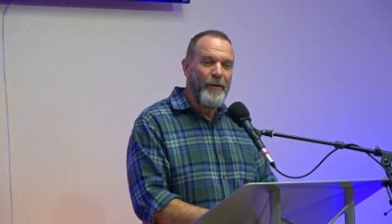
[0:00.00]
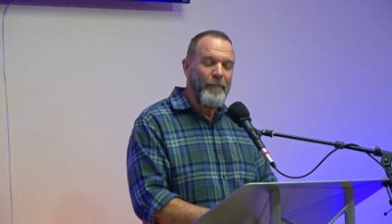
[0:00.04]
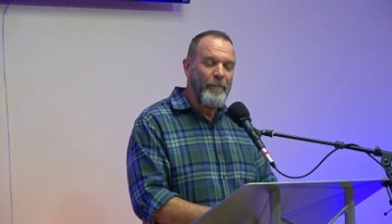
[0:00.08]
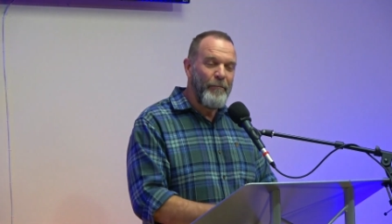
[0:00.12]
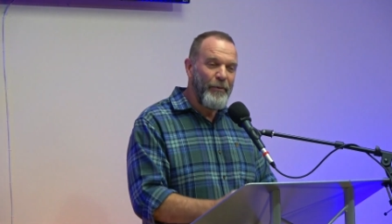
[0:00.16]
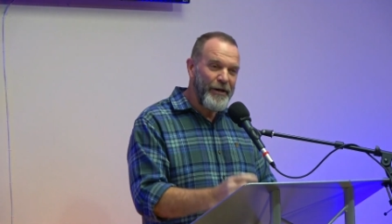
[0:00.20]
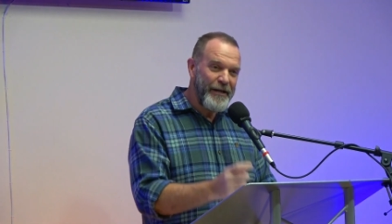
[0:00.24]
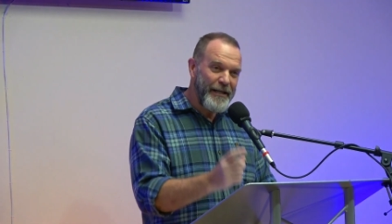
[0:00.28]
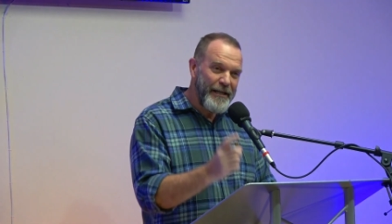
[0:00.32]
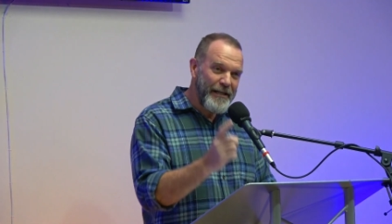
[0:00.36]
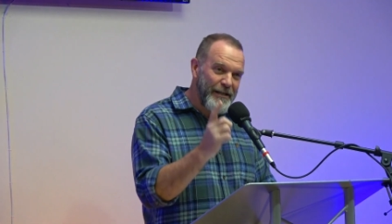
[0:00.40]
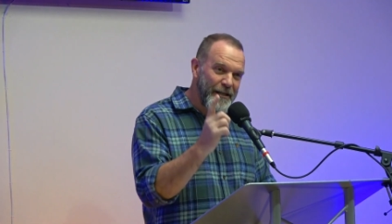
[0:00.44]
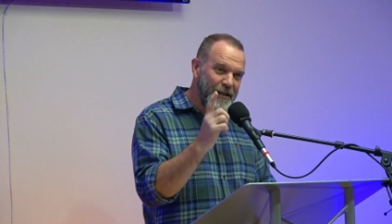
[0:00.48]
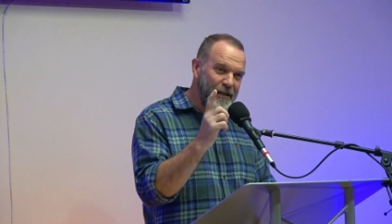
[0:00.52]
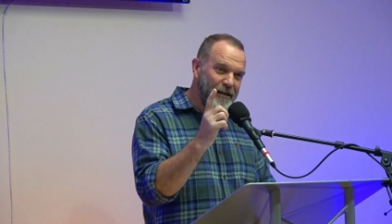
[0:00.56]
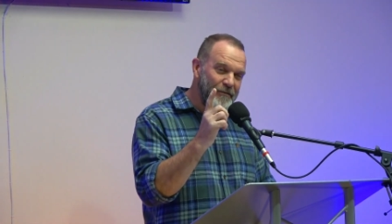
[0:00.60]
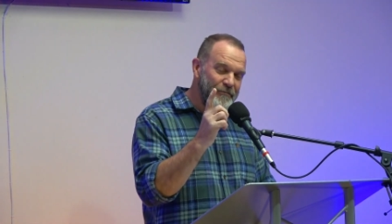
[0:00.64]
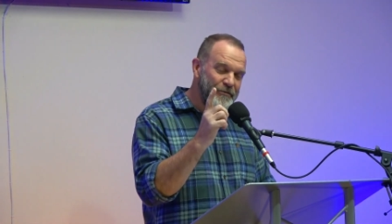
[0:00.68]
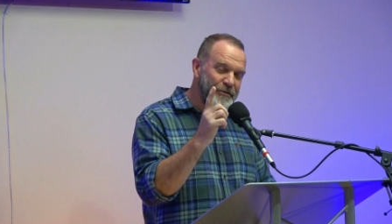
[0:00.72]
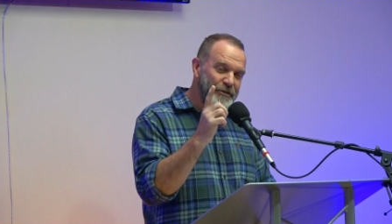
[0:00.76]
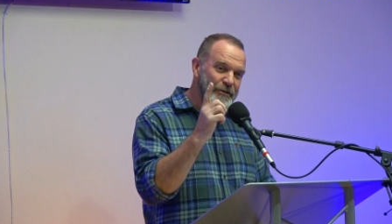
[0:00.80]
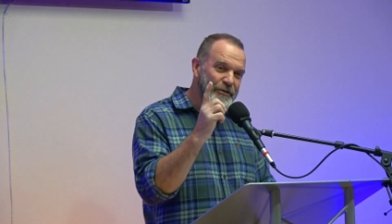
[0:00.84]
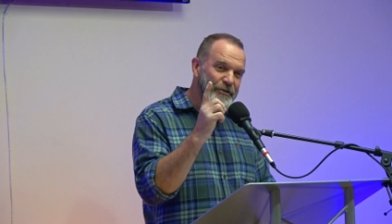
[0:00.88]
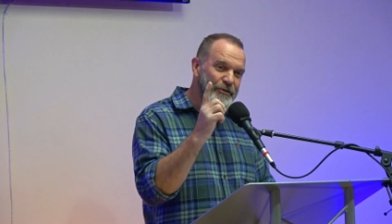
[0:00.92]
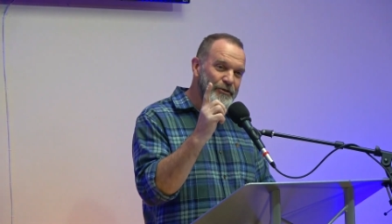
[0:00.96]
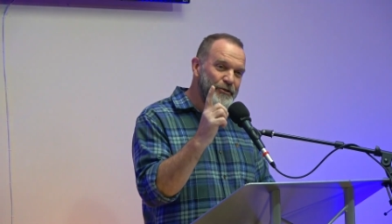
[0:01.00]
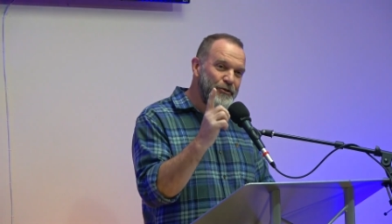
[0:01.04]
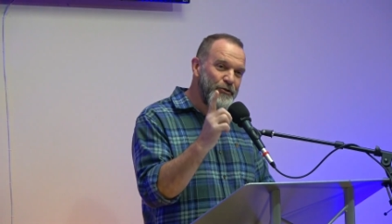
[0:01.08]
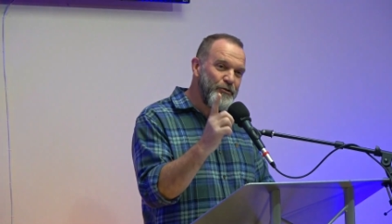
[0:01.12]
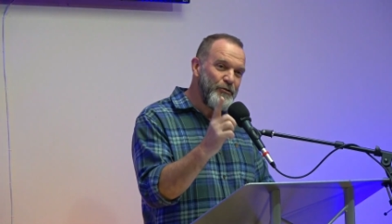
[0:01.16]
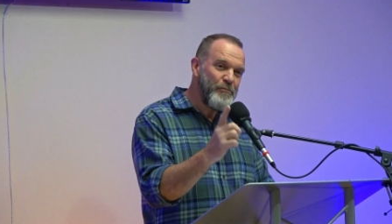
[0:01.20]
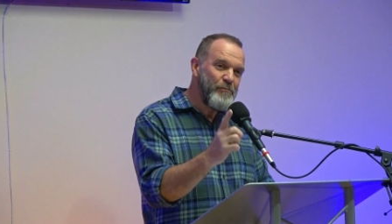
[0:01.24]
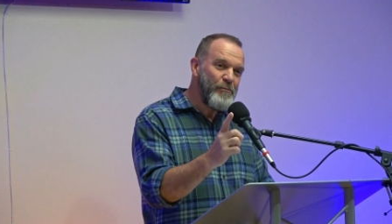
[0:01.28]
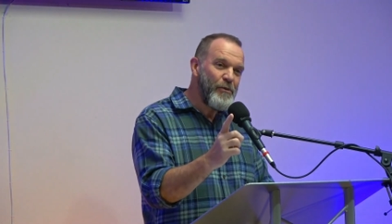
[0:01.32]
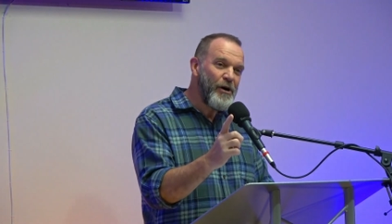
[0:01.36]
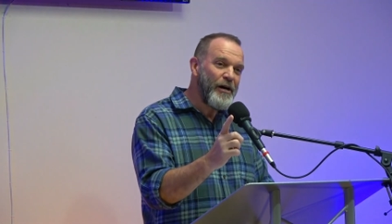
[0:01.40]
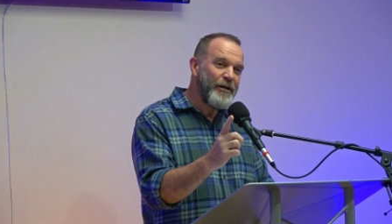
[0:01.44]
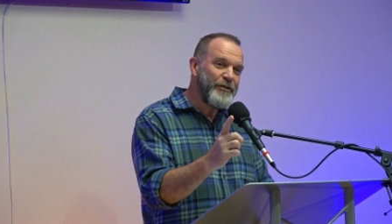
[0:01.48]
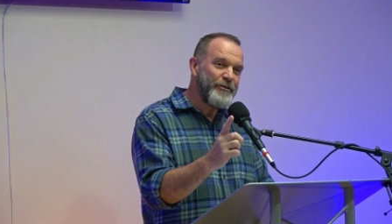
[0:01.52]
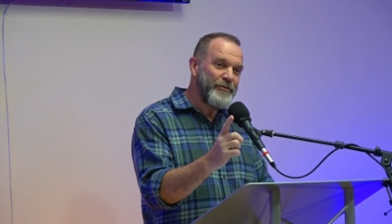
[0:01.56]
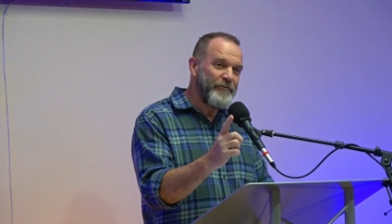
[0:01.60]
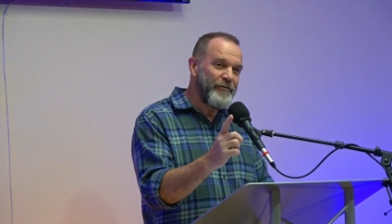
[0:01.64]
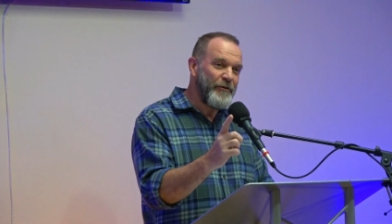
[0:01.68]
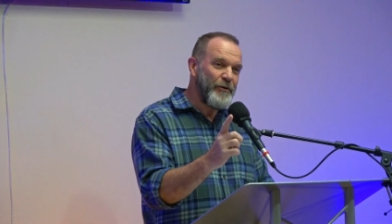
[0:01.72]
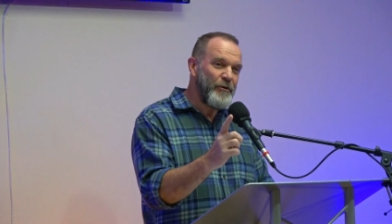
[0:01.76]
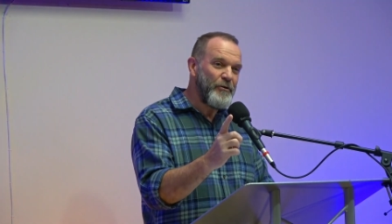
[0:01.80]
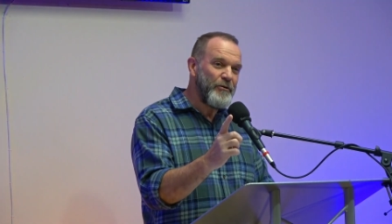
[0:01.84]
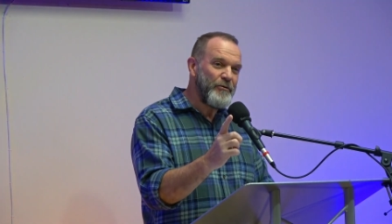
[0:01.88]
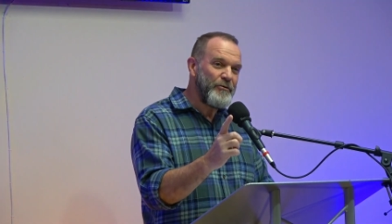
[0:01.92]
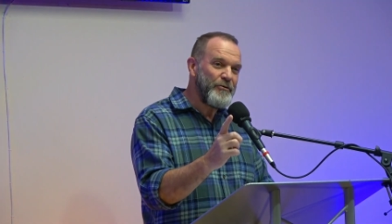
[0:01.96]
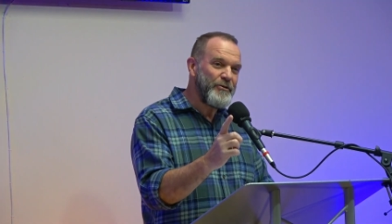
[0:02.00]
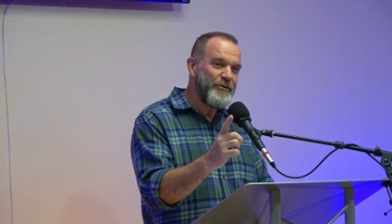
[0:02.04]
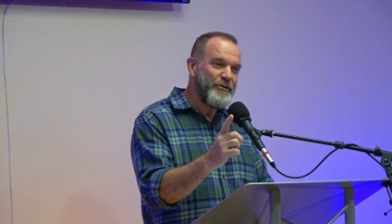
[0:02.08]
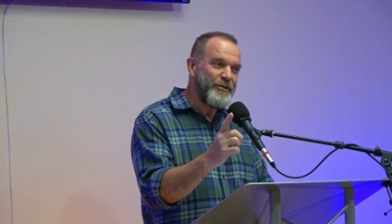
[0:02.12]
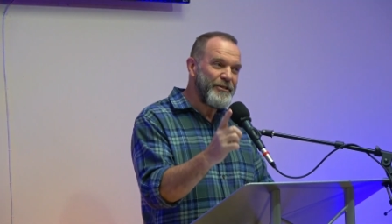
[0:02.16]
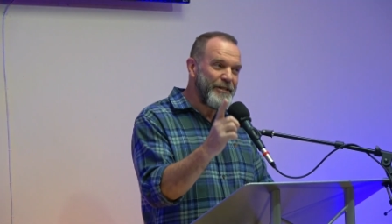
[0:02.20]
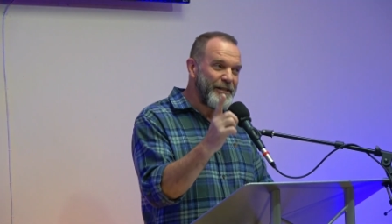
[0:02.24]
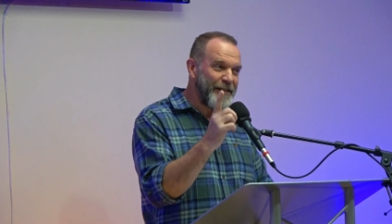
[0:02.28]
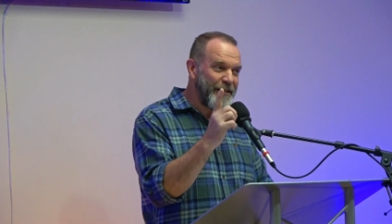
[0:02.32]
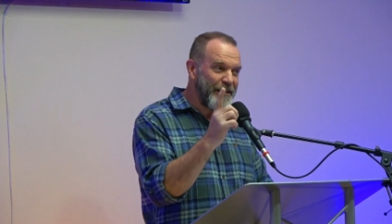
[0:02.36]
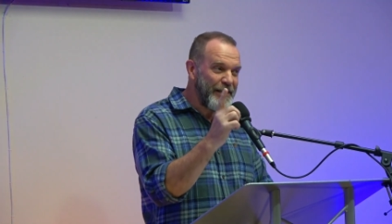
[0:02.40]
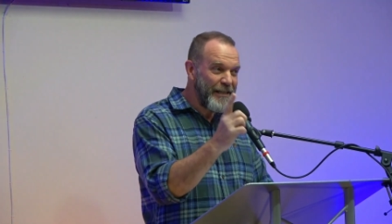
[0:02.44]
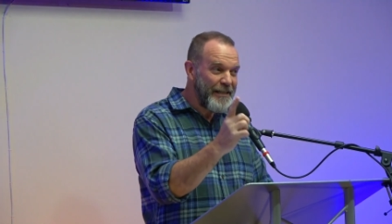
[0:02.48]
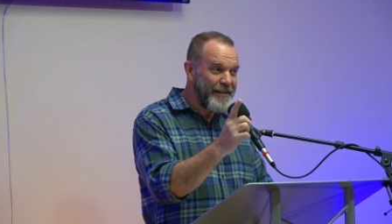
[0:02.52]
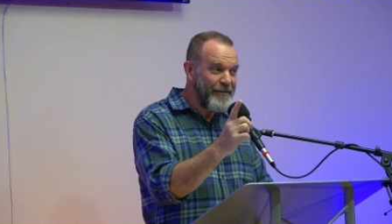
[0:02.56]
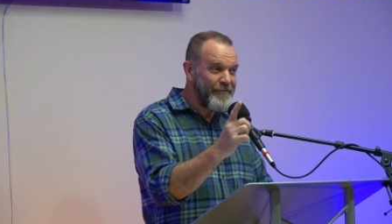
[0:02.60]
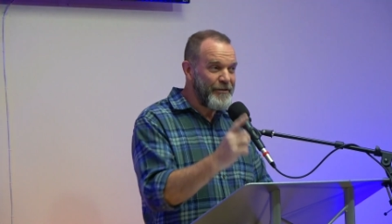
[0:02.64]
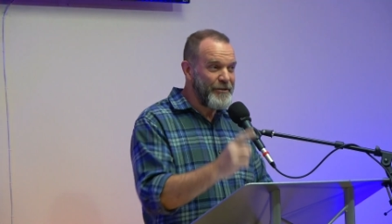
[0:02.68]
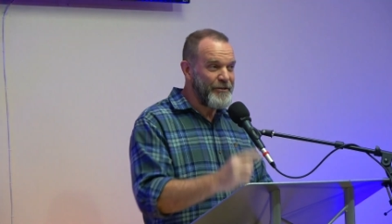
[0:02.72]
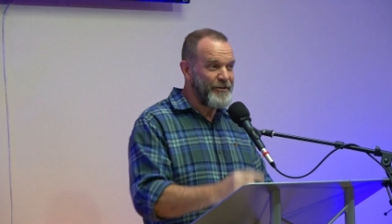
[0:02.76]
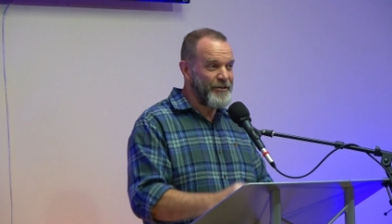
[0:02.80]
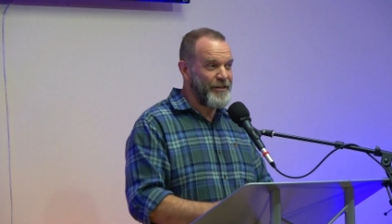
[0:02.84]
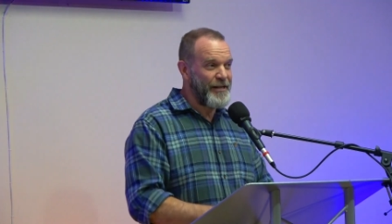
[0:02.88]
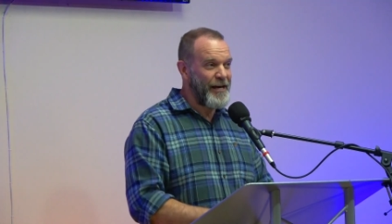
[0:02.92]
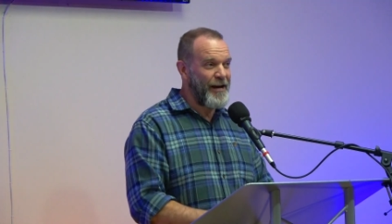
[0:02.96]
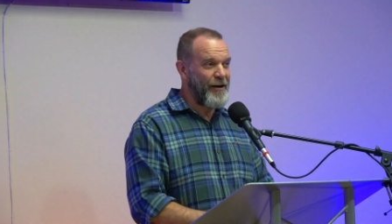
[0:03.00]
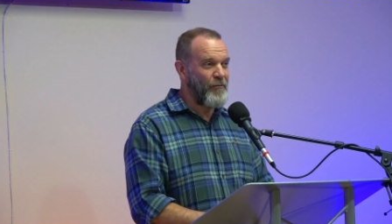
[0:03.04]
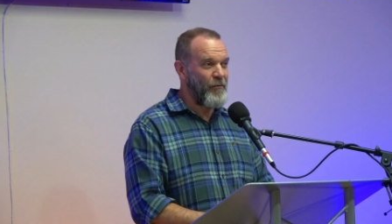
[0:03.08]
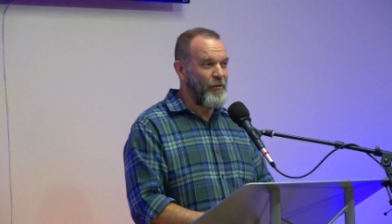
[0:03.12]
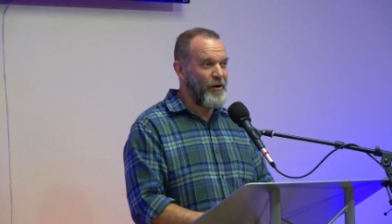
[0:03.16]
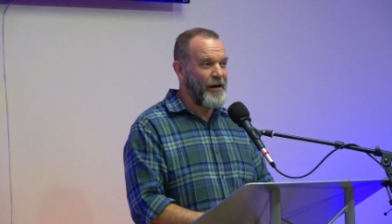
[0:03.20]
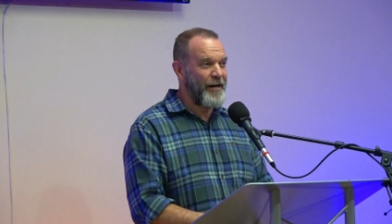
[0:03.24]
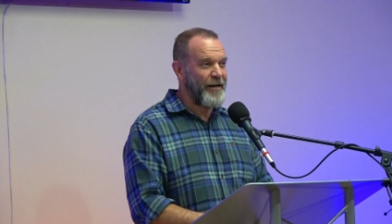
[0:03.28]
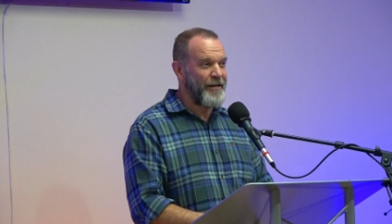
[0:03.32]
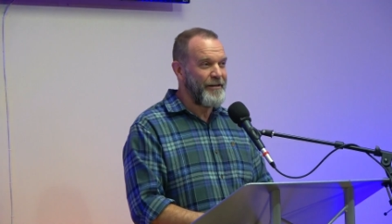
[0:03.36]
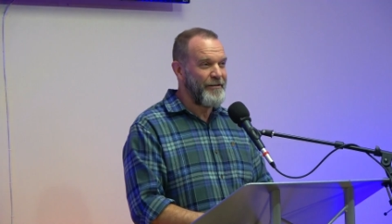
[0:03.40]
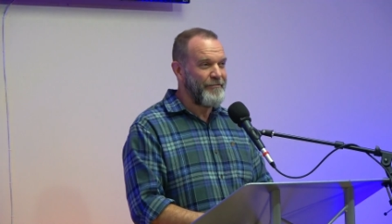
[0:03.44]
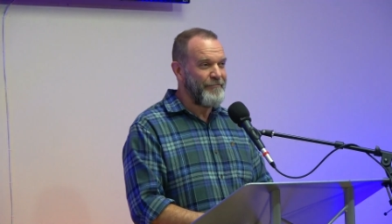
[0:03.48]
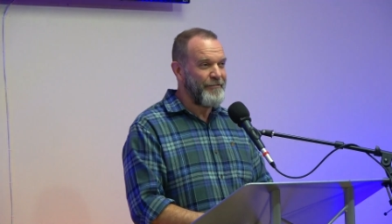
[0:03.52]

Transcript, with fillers: But He loves us too much, folks, to leave us that way.